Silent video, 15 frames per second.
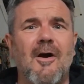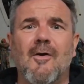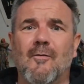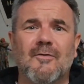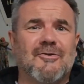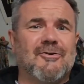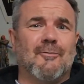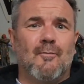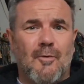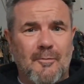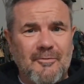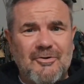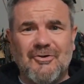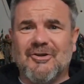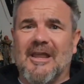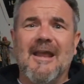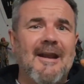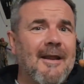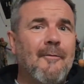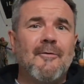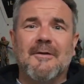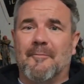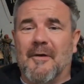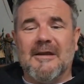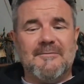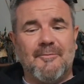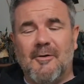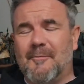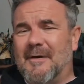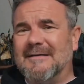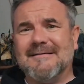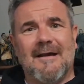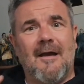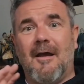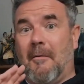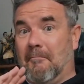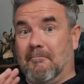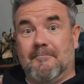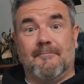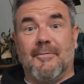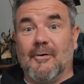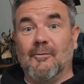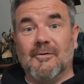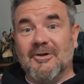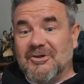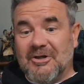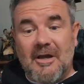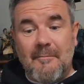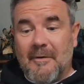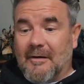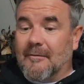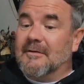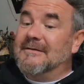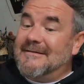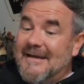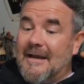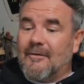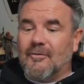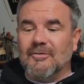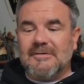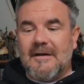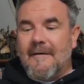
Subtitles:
with some woman just hitting it with a baseball bat. Brutal as shit, man. Dead good.